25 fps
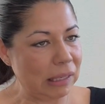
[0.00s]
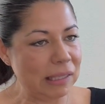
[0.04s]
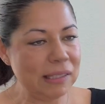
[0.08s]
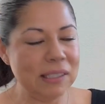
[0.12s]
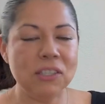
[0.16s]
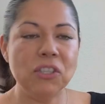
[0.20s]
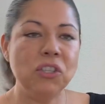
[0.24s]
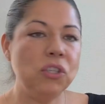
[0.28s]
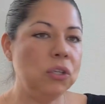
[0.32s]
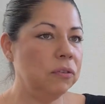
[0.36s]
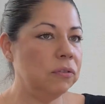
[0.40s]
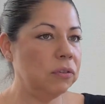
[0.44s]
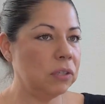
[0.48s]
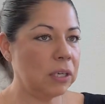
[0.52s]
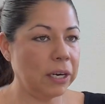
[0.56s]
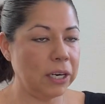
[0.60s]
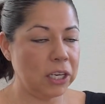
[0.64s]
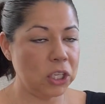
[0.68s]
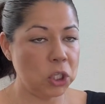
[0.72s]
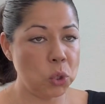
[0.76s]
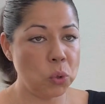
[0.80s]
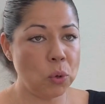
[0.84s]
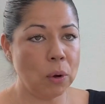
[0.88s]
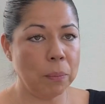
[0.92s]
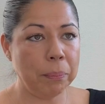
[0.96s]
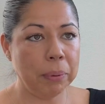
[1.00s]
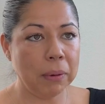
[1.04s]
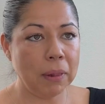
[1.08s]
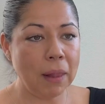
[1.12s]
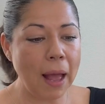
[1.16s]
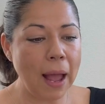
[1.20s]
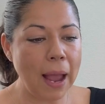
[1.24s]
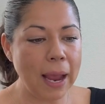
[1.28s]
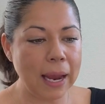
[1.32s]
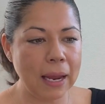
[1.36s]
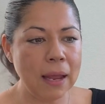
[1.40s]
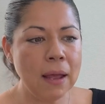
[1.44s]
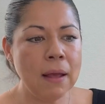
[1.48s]
since you started to
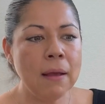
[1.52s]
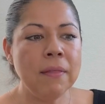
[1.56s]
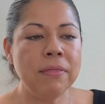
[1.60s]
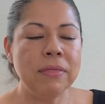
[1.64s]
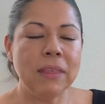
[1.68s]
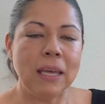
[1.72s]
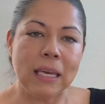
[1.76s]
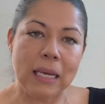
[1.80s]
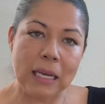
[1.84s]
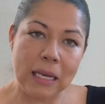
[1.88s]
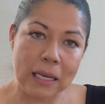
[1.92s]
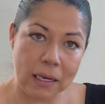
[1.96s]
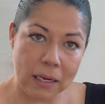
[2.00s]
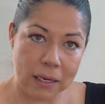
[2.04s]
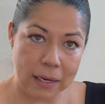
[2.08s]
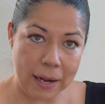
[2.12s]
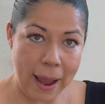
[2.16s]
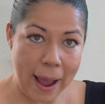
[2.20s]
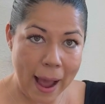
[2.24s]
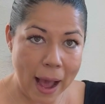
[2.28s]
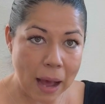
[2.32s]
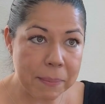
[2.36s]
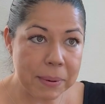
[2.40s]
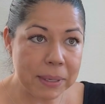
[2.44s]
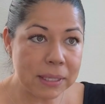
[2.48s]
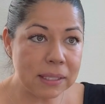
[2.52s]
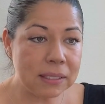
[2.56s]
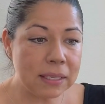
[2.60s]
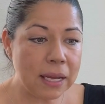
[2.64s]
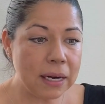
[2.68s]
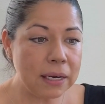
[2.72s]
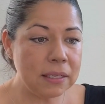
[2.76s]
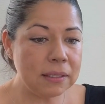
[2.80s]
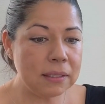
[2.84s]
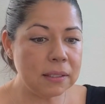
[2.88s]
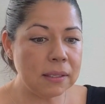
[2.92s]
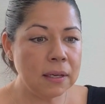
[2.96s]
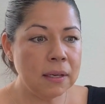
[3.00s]
apply the eating habits that
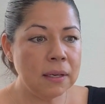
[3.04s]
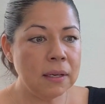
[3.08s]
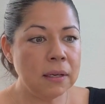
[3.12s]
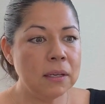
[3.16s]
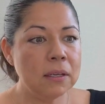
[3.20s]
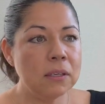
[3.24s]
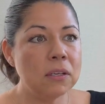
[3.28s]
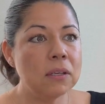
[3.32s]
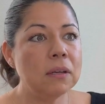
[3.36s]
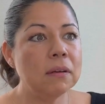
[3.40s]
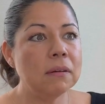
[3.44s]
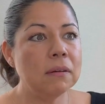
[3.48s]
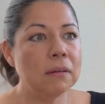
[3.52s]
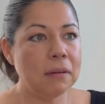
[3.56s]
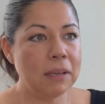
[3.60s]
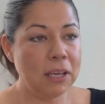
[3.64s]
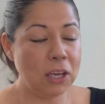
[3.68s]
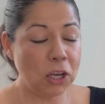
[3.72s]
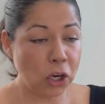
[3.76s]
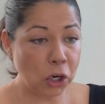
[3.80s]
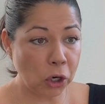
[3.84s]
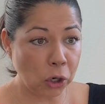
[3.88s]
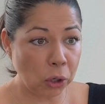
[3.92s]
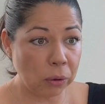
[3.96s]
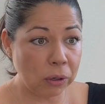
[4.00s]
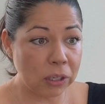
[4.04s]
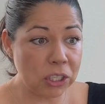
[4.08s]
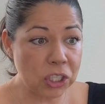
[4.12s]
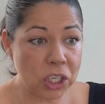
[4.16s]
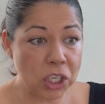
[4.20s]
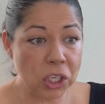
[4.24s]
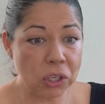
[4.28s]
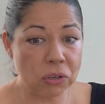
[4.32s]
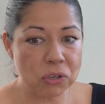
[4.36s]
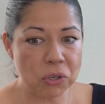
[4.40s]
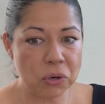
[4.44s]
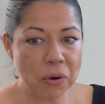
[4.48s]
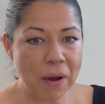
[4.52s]
is encouraging
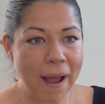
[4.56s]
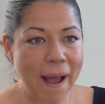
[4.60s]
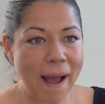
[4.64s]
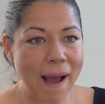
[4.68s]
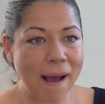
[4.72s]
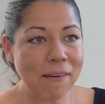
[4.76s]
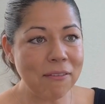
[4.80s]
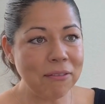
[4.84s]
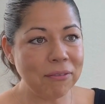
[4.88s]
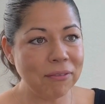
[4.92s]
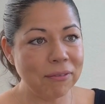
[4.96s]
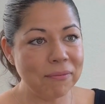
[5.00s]
you to have,